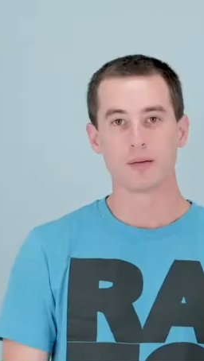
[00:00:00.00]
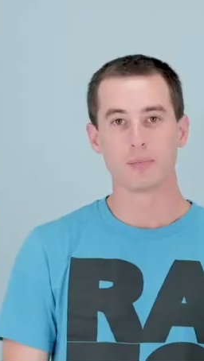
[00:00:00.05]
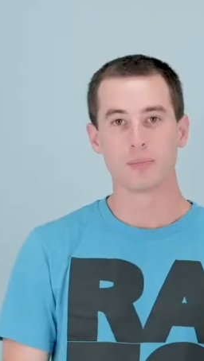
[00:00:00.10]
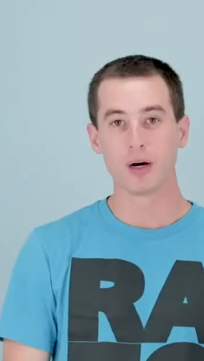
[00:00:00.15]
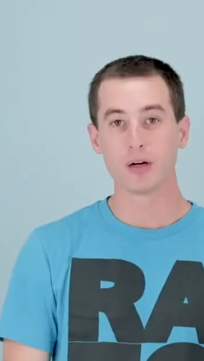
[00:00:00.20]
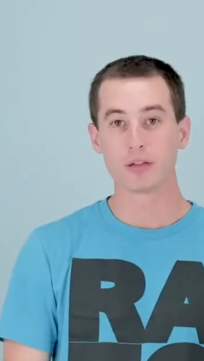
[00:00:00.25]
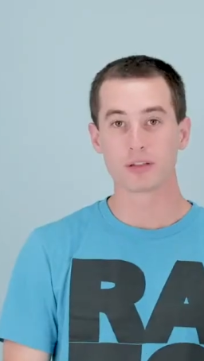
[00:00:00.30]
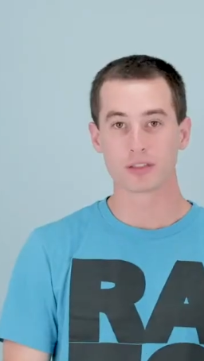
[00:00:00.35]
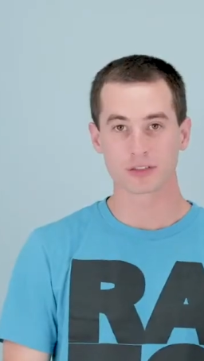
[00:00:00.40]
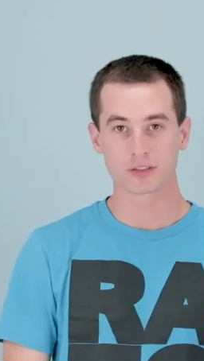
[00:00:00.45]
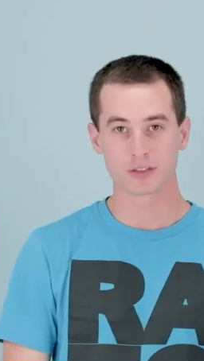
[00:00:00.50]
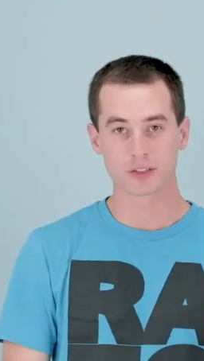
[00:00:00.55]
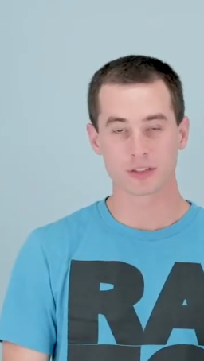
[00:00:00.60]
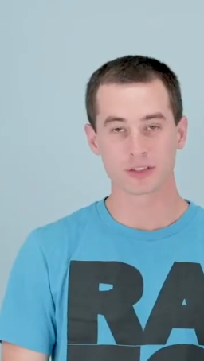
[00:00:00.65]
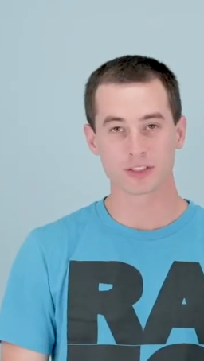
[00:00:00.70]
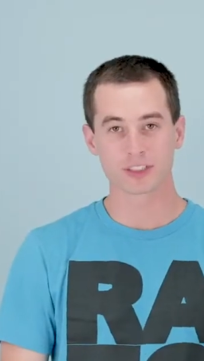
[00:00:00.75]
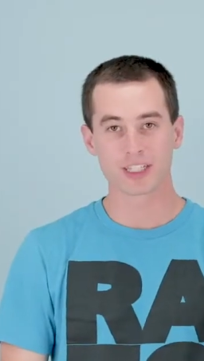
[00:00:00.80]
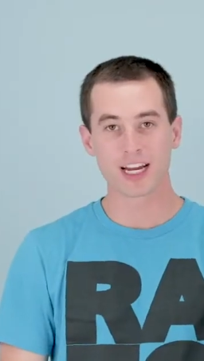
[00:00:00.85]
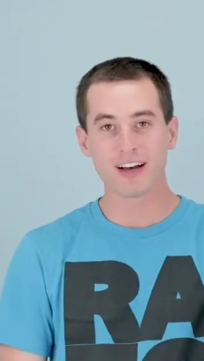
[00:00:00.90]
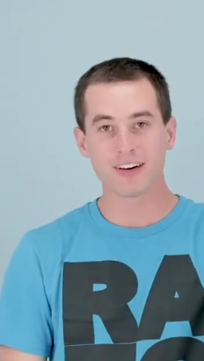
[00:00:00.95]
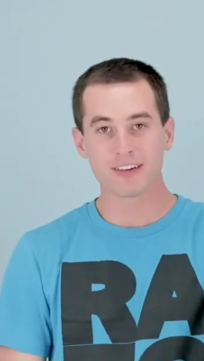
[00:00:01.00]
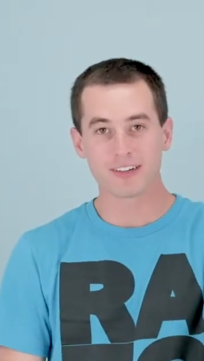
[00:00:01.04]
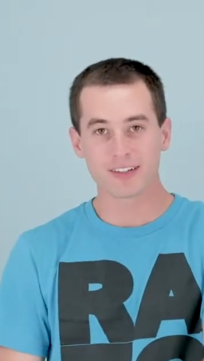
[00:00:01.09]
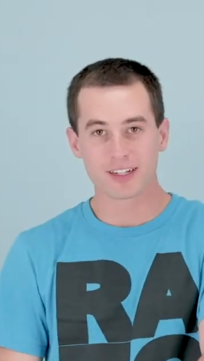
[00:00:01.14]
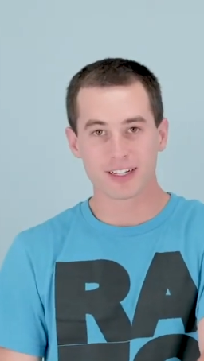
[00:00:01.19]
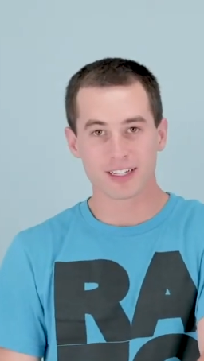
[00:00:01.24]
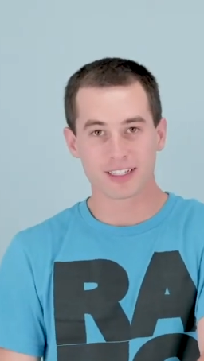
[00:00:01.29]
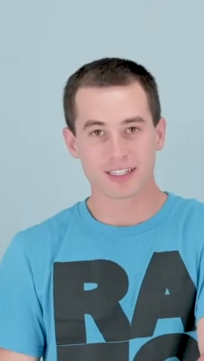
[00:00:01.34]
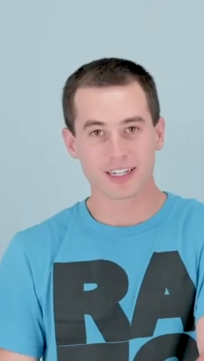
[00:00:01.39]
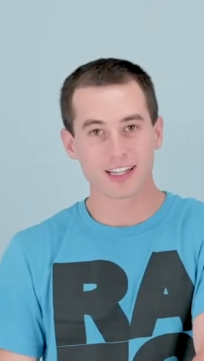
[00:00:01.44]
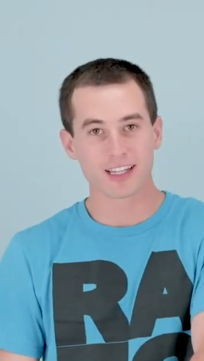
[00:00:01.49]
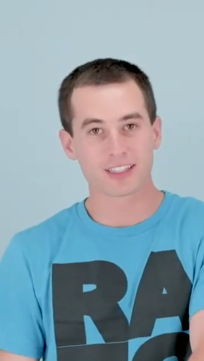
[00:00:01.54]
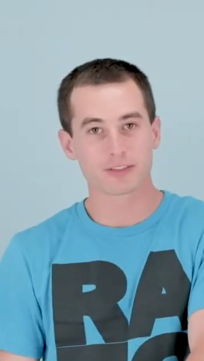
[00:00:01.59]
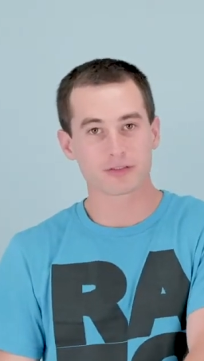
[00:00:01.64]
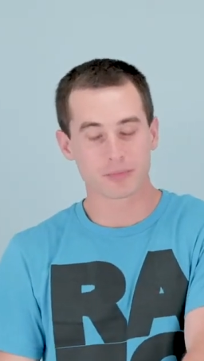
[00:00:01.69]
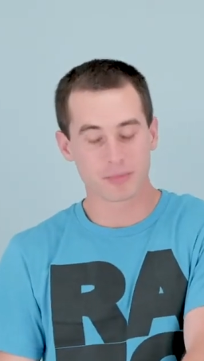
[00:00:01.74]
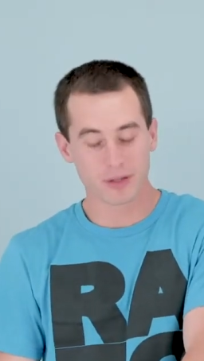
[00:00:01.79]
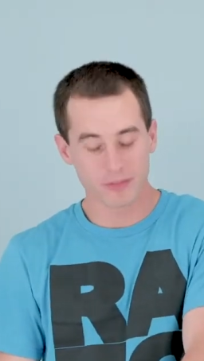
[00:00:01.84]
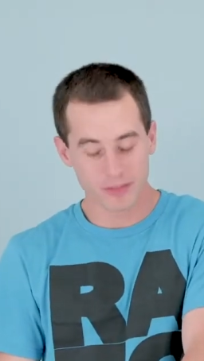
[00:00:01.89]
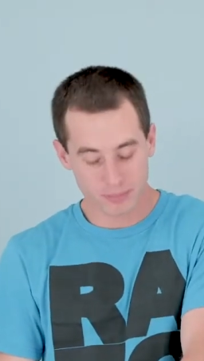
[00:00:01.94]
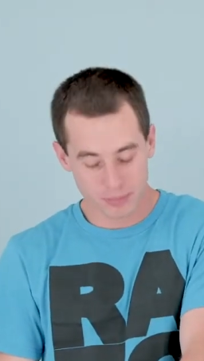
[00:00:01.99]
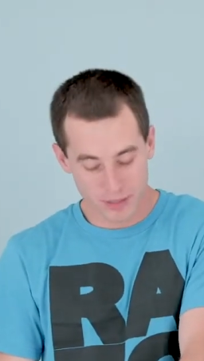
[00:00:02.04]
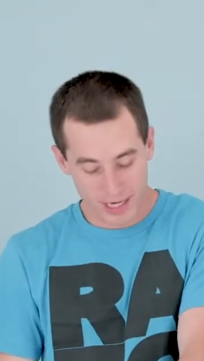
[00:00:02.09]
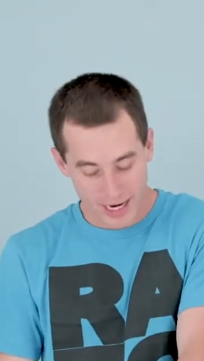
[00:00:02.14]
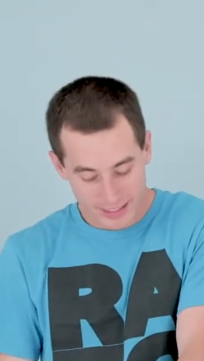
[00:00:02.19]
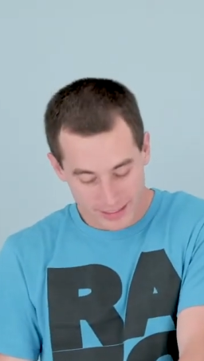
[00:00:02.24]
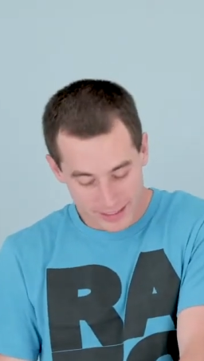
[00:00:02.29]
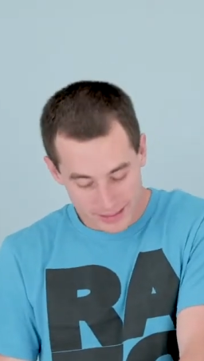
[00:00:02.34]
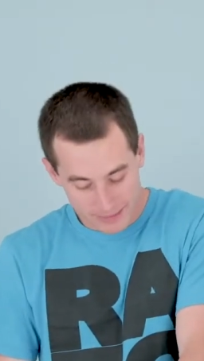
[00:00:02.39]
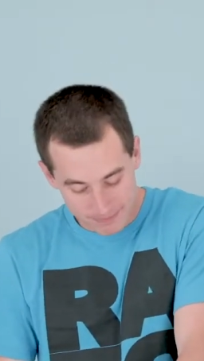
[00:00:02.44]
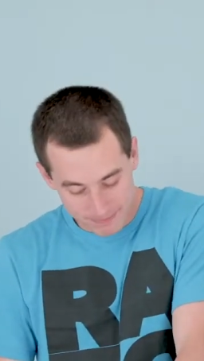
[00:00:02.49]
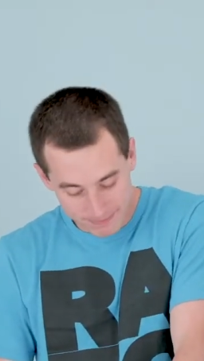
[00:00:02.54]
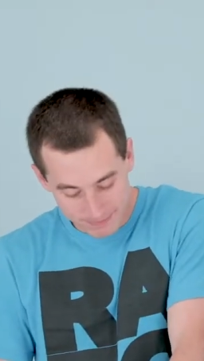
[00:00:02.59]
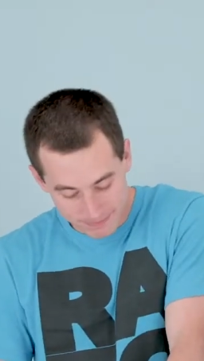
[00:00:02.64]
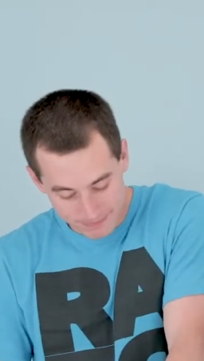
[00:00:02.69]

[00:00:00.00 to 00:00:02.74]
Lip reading: Both screws are out. Now let's remove the bracket.